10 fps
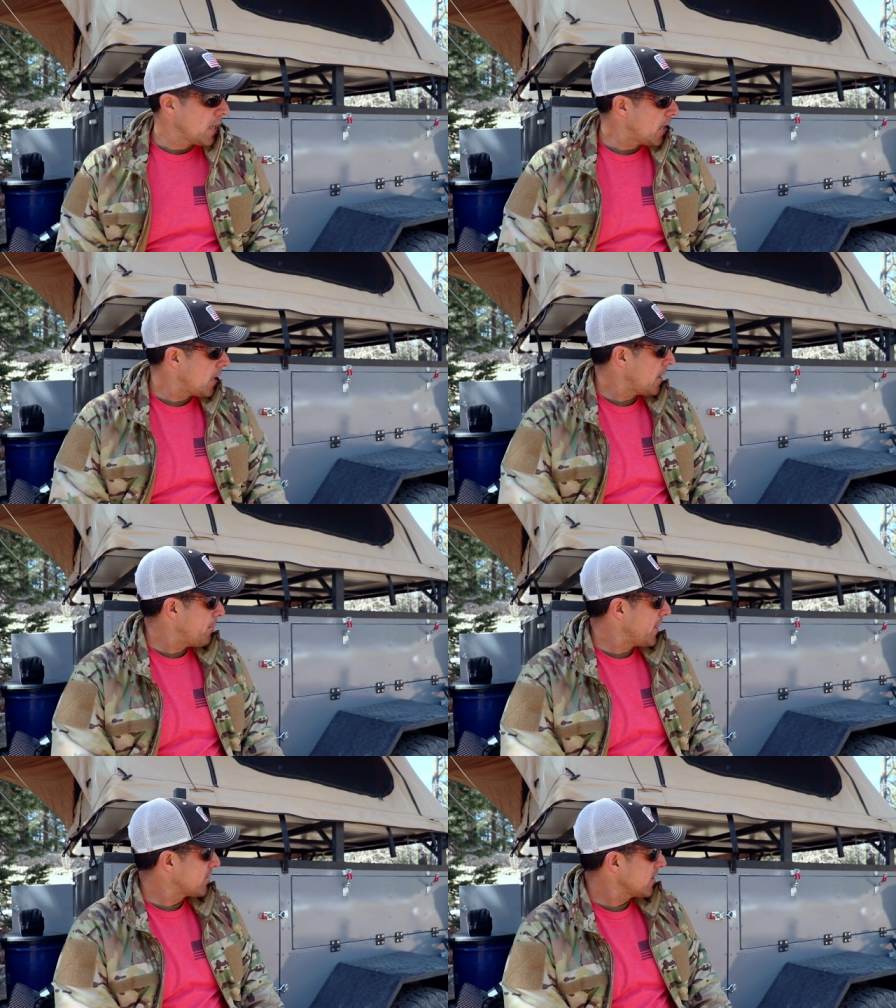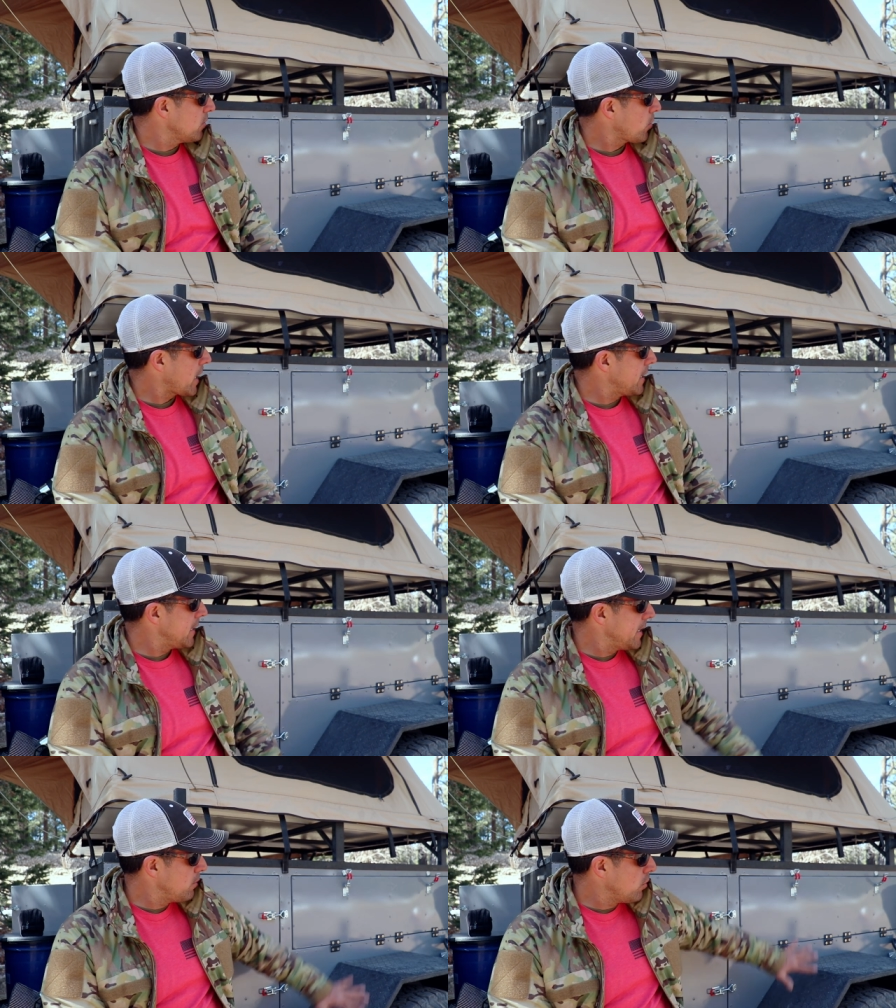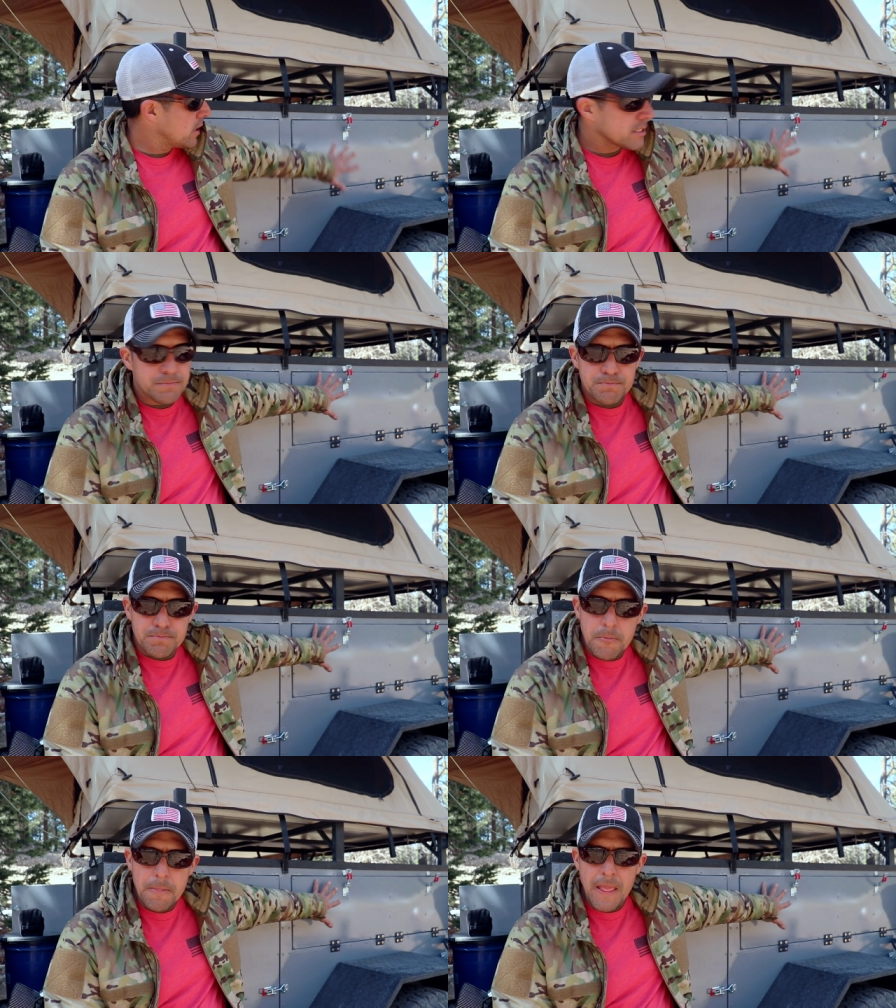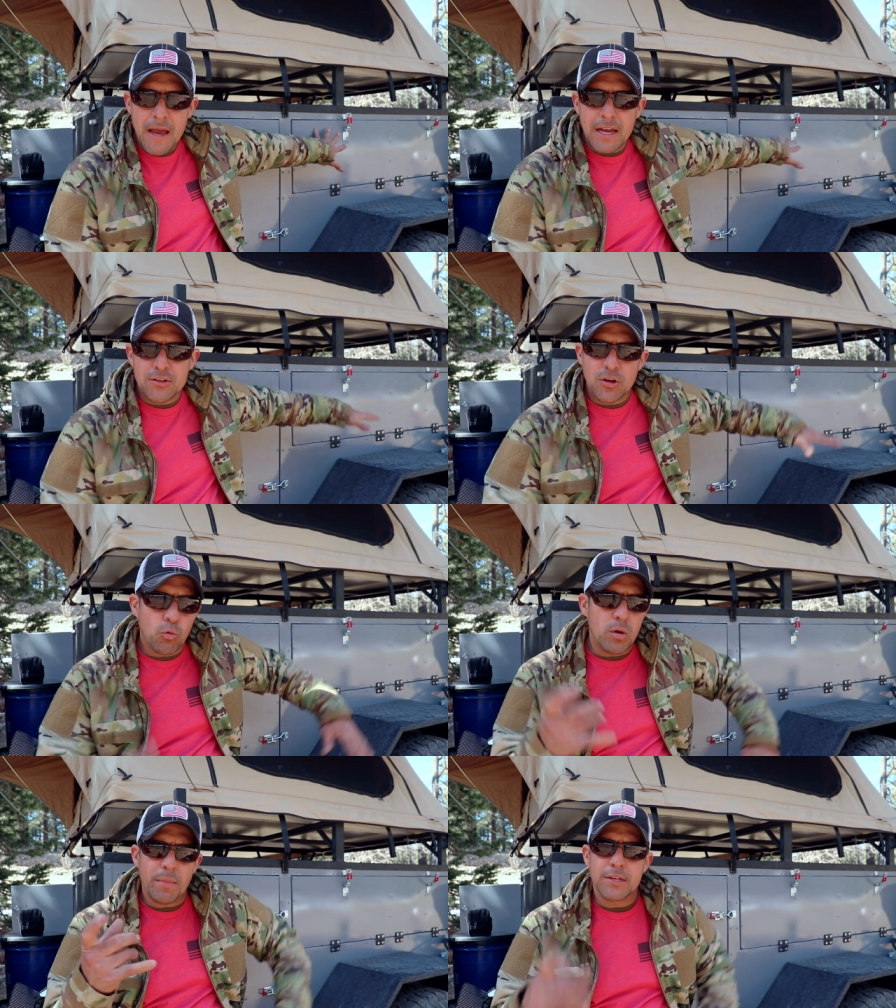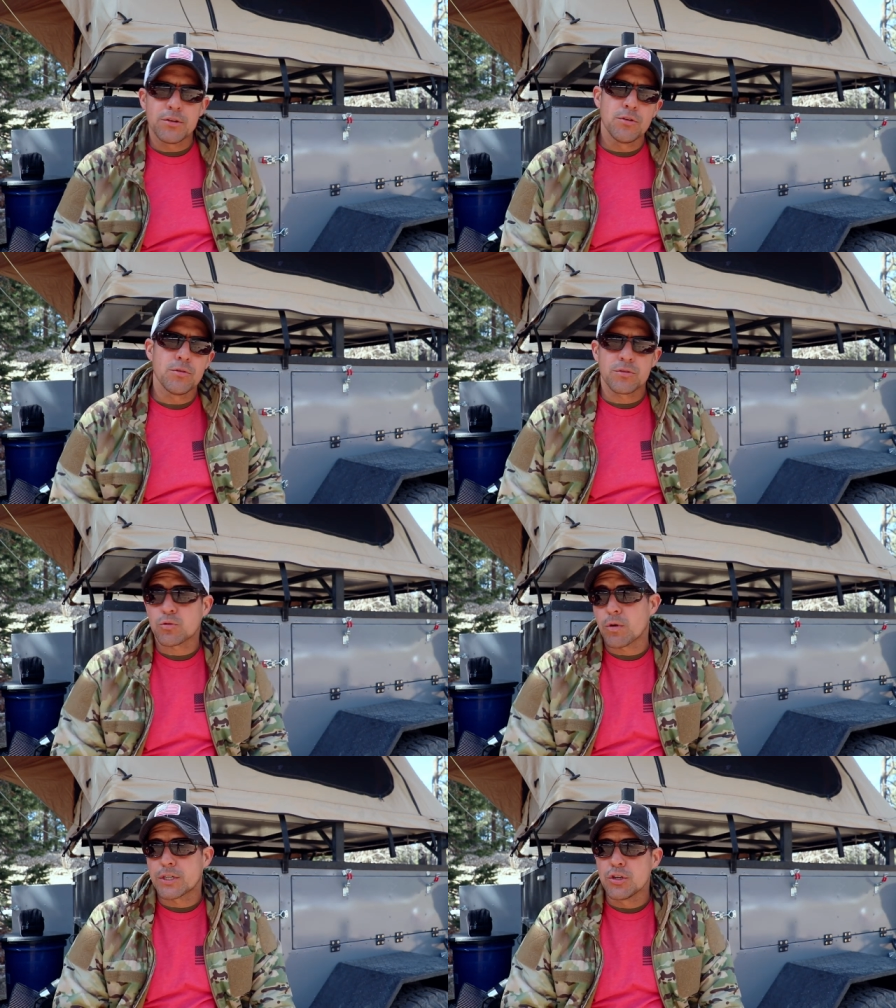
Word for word: Uh, basically what I did was I took one by two square